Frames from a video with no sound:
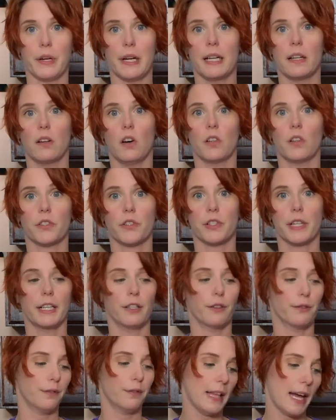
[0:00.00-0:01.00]
and alternate your
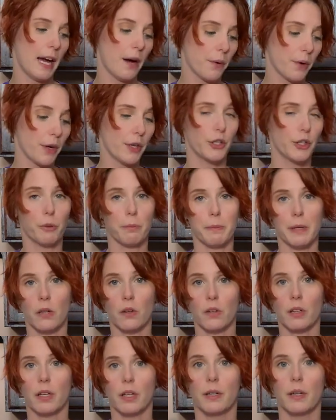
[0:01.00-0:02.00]
flour and your
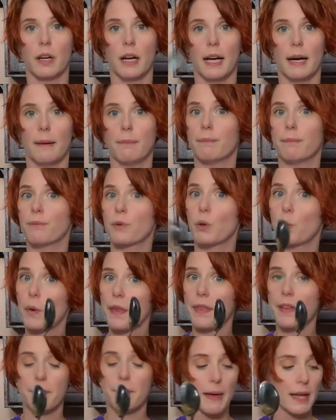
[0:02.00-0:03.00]
milk with
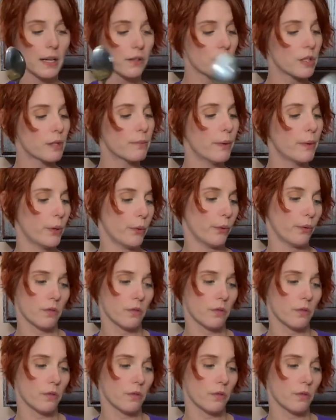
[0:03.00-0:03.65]
a metal spoon.